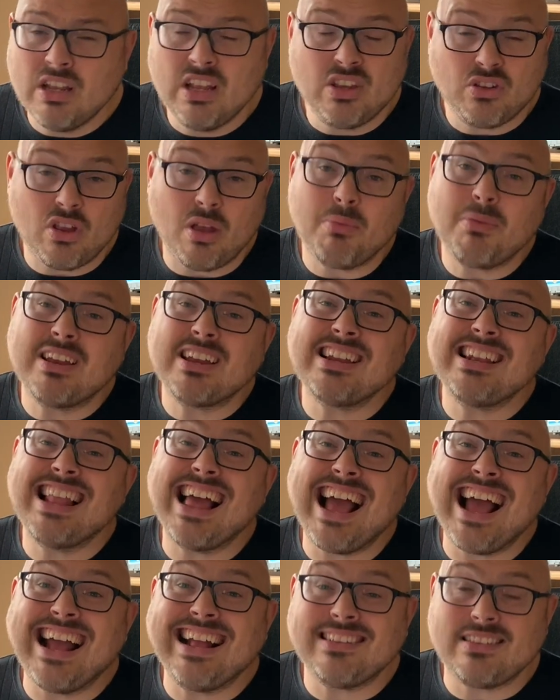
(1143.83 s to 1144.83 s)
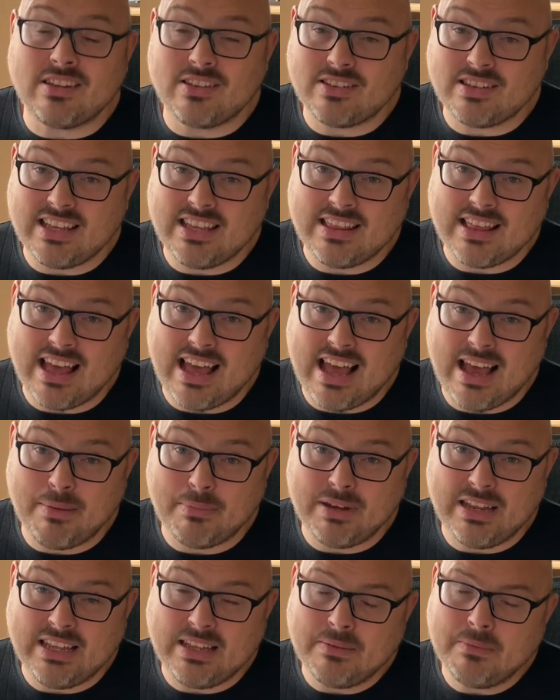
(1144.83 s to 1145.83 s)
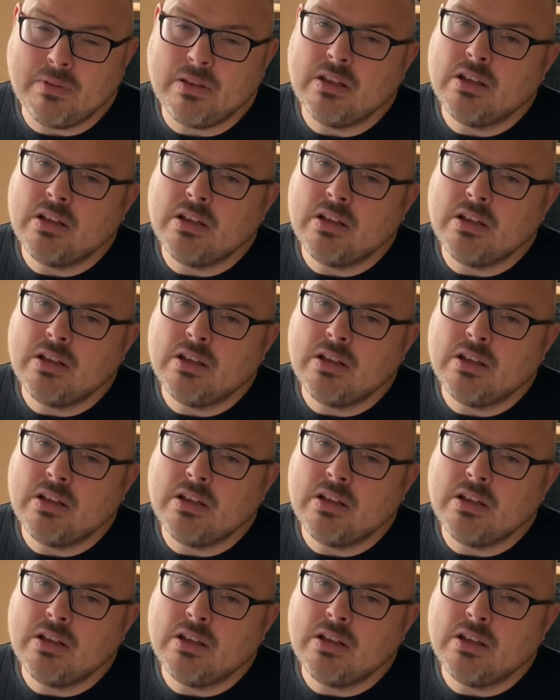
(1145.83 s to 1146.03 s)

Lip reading: So I'm glad to see that happening.